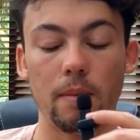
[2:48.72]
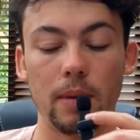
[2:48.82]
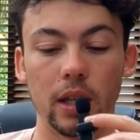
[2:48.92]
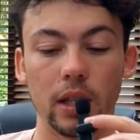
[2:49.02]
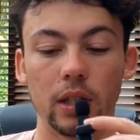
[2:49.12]

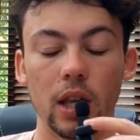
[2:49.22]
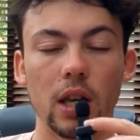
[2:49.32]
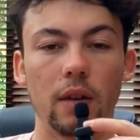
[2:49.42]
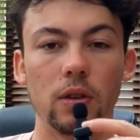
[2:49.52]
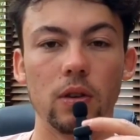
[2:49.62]
Because
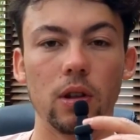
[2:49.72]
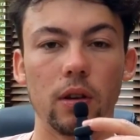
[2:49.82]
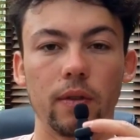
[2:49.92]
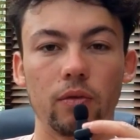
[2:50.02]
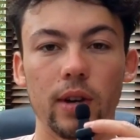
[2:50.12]
if you
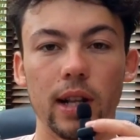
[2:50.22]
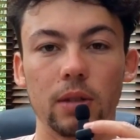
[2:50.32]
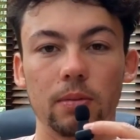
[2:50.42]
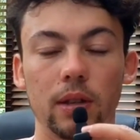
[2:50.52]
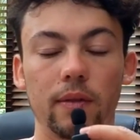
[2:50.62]
look for really
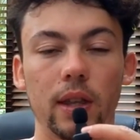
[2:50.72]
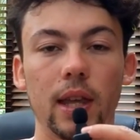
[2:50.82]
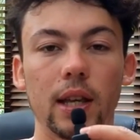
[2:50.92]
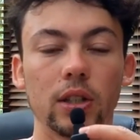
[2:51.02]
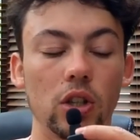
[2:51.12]
specific
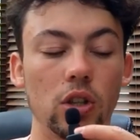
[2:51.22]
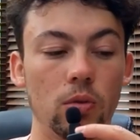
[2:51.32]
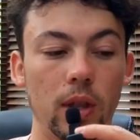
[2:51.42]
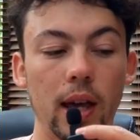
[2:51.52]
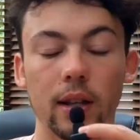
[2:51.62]
things,
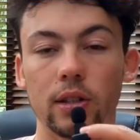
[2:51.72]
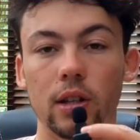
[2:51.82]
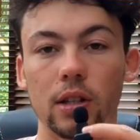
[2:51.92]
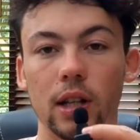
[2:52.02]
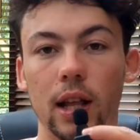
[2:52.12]
you're then going to
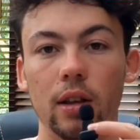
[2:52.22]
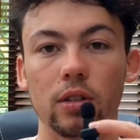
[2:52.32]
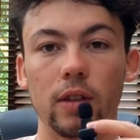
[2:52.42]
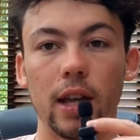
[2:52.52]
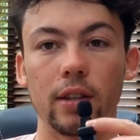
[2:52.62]
start to collect
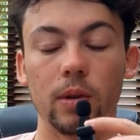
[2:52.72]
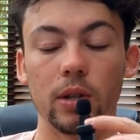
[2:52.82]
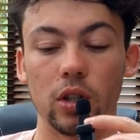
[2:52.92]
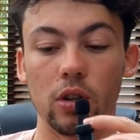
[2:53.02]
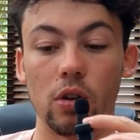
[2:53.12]
loads of data
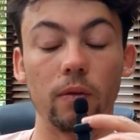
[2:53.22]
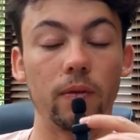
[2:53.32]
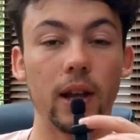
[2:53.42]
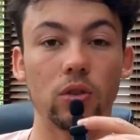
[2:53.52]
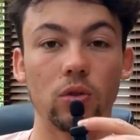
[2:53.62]
which can
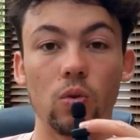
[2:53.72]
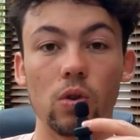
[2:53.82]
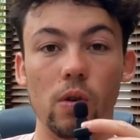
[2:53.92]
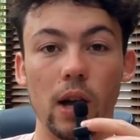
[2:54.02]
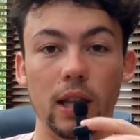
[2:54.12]
conflict
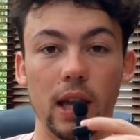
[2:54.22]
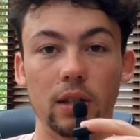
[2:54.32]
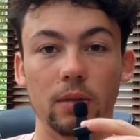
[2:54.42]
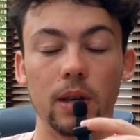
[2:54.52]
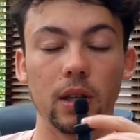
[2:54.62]
all your
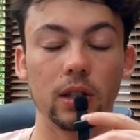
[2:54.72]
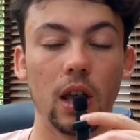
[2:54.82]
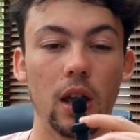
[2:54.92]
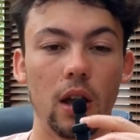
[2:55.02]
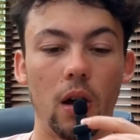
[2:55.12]
ideas, because
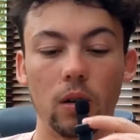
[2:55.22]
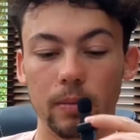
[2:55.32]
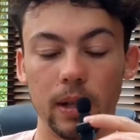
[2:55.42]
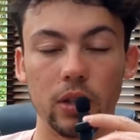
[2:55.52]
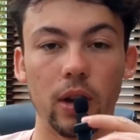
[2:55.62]

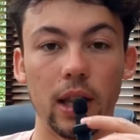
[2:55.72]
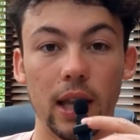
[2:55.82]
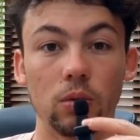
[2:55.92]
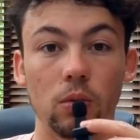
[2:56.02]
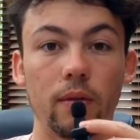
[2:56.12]
ultimately
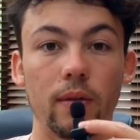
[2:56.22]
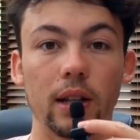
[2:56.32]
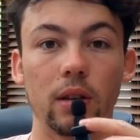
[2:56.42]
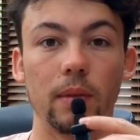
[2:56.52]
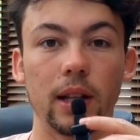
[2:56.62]
trading is quite
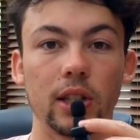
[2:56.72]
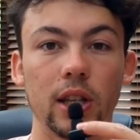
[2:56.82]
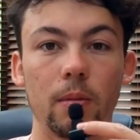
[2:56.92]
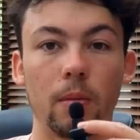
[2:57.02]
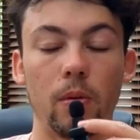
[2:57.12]
random and it's
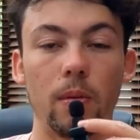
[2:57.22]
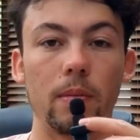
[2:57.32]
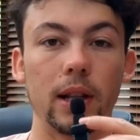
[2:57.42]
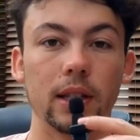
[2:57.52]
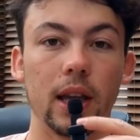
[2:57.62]
a game of
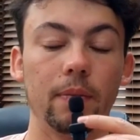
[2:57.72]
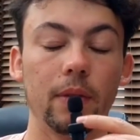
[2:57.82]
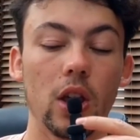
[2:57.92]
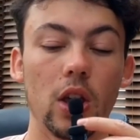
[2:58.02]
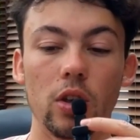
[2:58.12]
probability.
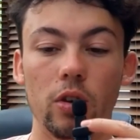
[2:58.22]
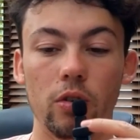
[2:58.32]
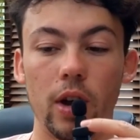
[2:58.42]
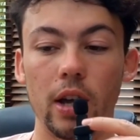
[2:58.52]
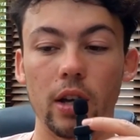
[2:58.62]
You
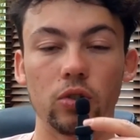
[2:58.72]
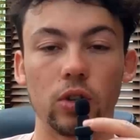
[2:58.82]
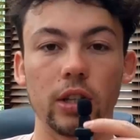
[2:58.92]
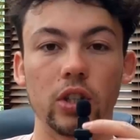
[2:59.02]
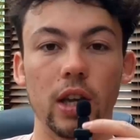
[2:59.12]
can create a good
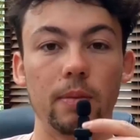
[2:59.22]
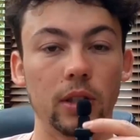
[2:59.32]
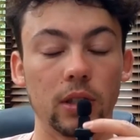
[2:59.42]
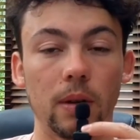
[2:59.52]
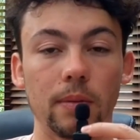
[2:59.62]
strategy,
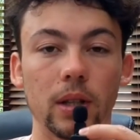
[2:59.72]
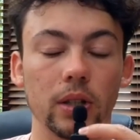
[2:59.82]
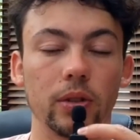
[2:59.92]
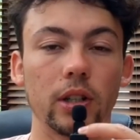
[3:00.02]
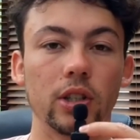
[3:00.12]
but sometimes
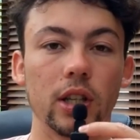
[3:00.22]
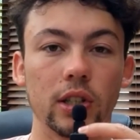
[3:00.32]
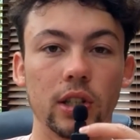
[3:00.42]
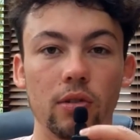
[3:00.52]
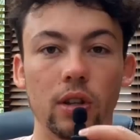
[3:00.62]
that strategy
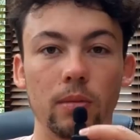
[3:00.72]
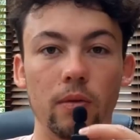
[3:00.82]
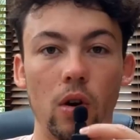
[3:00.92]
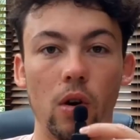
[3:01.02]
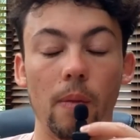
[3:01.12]
is still going to be
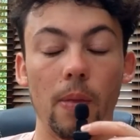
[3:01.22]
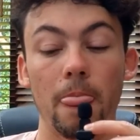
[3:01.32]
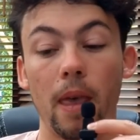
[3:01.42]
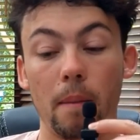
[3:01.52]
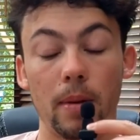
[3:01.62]
wrong.
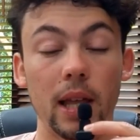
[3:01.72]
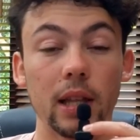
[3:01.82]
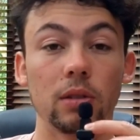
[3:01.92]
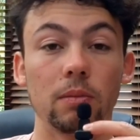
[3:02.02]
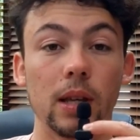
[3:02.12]
But that
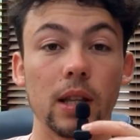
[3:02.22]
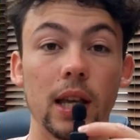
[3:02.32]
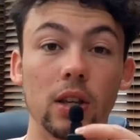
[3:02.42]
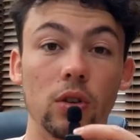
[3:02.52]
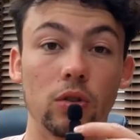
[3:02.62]
doesn't mean
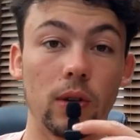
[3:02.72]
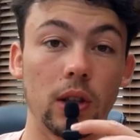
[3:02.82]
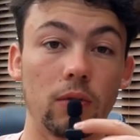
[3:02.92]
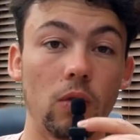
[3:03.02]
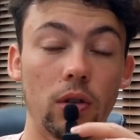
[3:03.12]
that you're
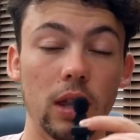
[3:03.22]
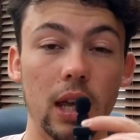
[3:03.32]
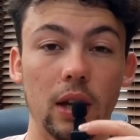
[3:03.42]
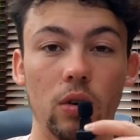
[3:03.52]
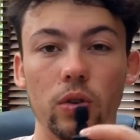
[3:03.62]
doing the wrong
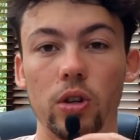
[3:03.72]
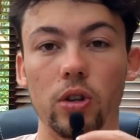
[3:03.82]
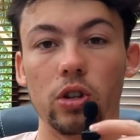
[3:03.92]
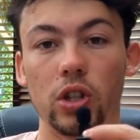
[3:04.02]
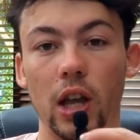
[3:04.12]
thing or that you should